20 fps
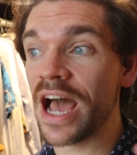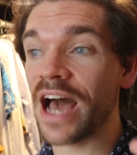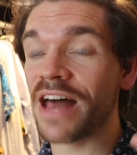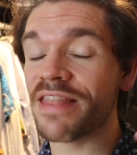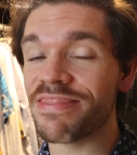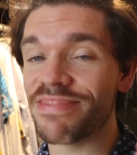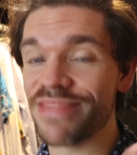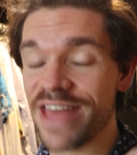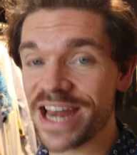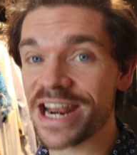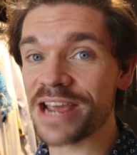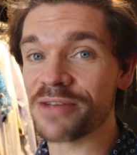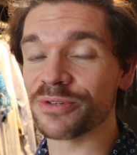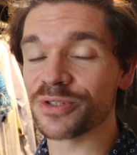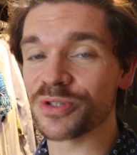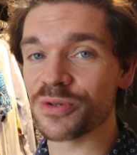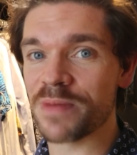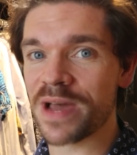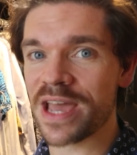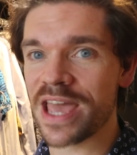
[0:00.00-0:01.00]
and then I will
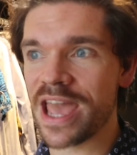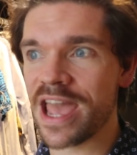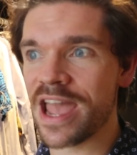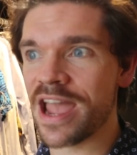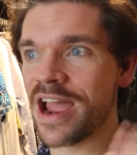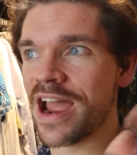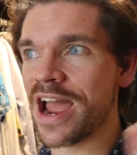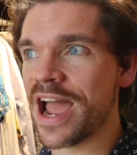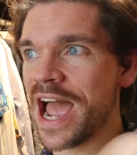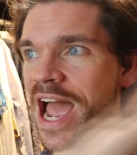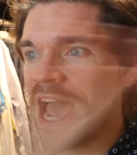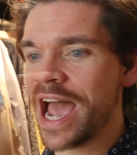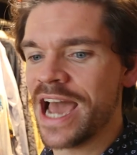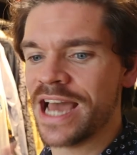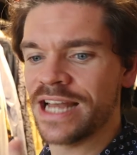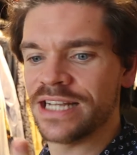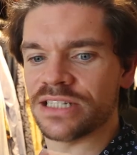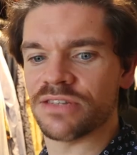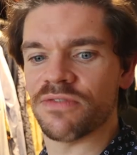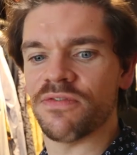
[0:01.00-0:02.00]
do my hair
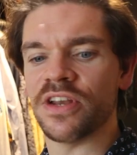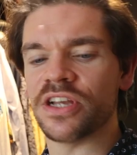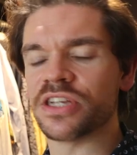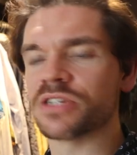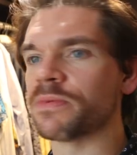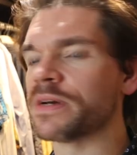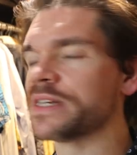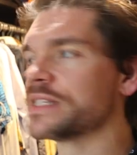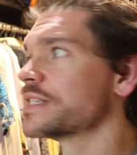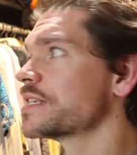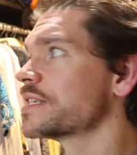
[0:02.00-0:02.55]
and finish my